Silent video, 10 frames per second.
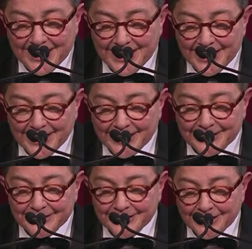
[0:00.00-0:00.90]

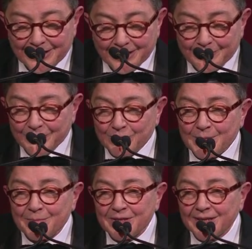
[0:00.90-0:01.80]
And
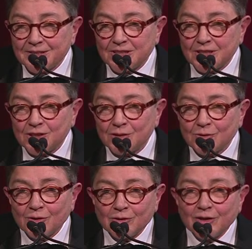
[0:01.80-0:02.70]
remember that
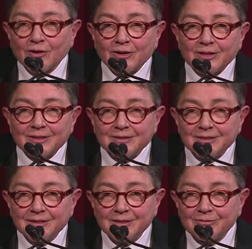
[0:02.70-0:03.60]
6-year-old girl
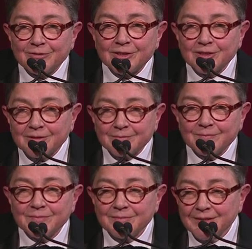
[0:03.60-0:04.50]
in the film?
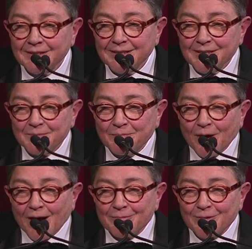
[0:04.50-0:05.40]

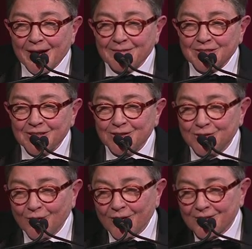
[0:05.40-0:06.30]
Bob Rafsky's
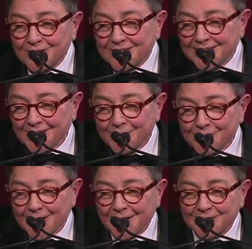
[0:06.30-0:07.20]
daughter, Sarah
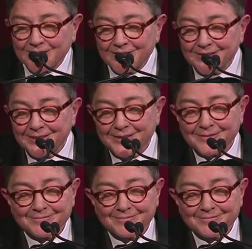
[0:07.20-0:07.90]
Rafsky, is here.